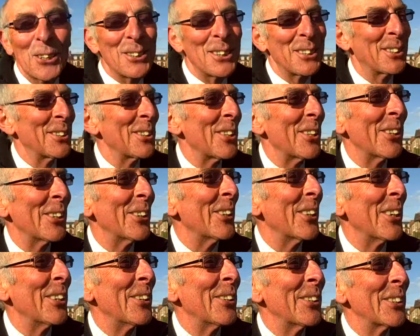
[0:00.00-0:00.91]
Not at all,
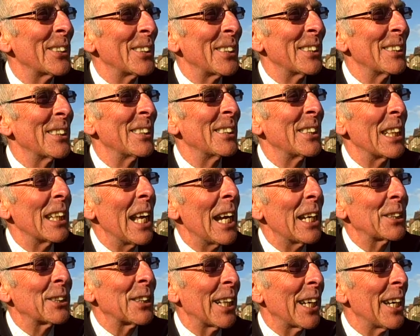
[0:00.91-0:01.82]
no. She
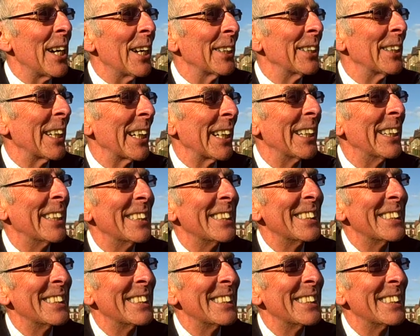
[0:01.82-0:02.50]
likes her gardening.